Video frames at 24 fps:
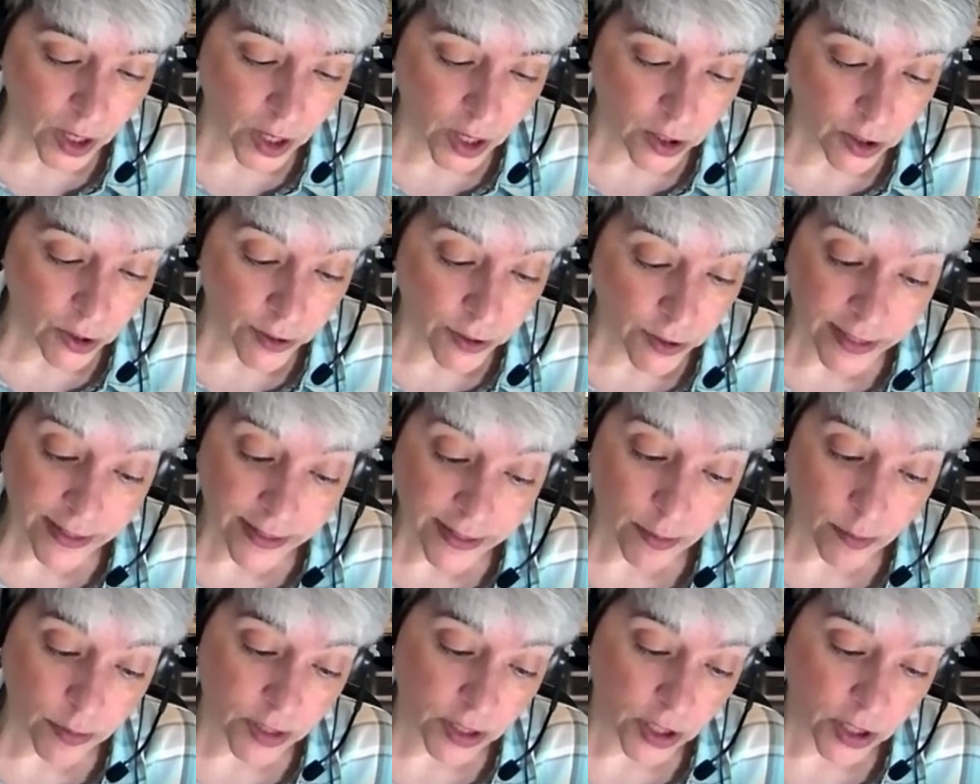Learning
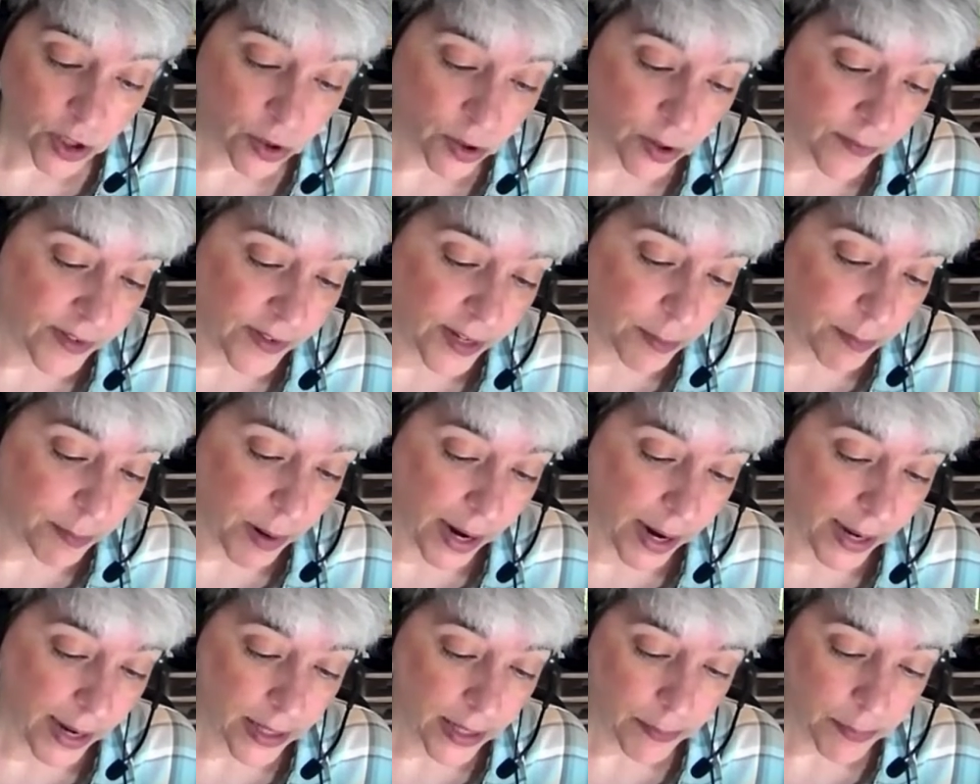there was a terrific
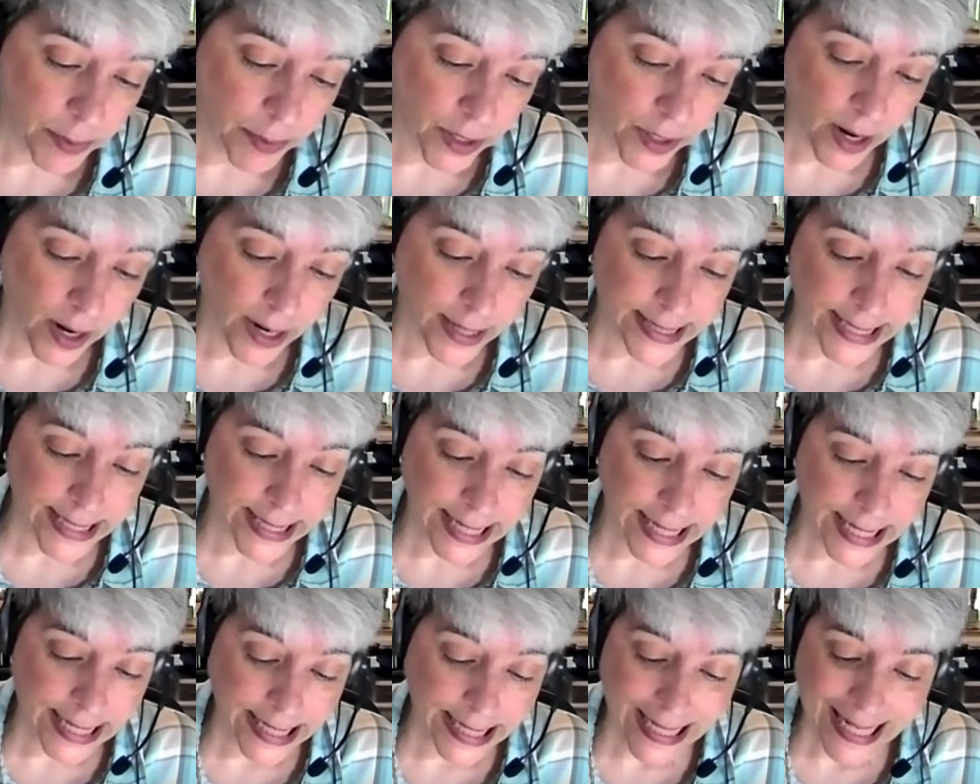pileup on
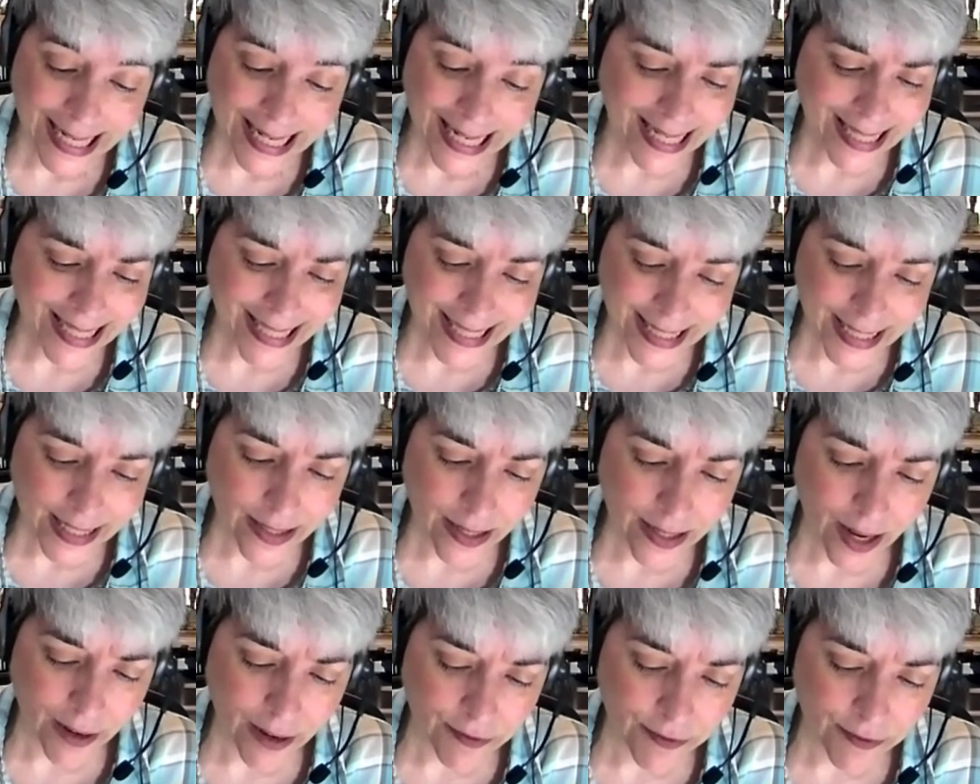I-10 isn't
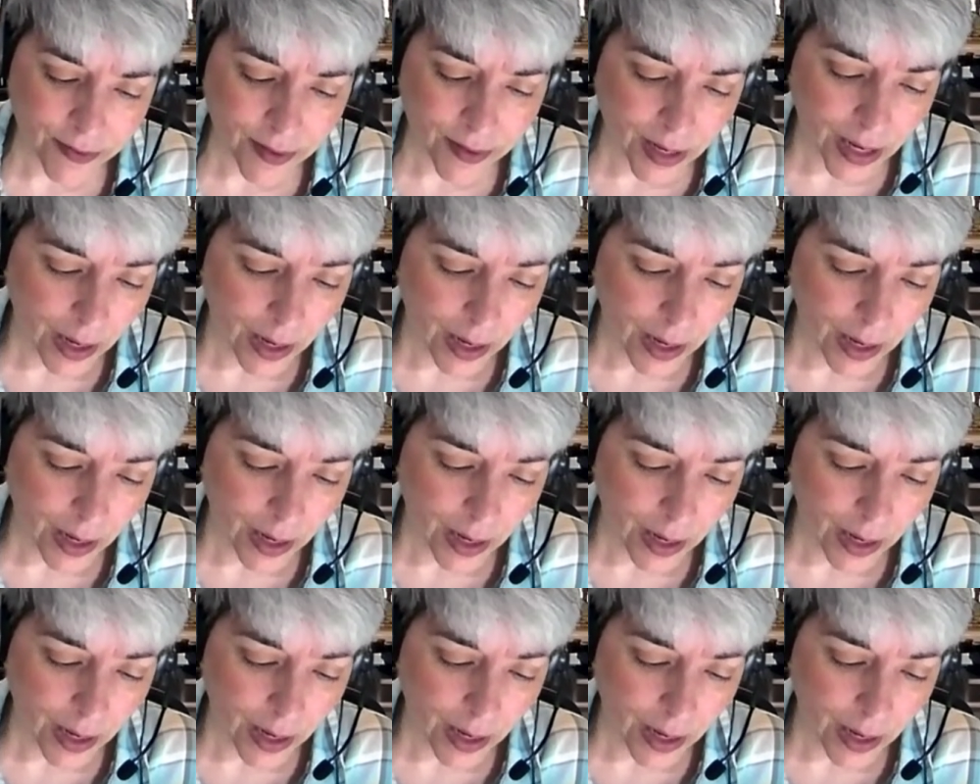enough.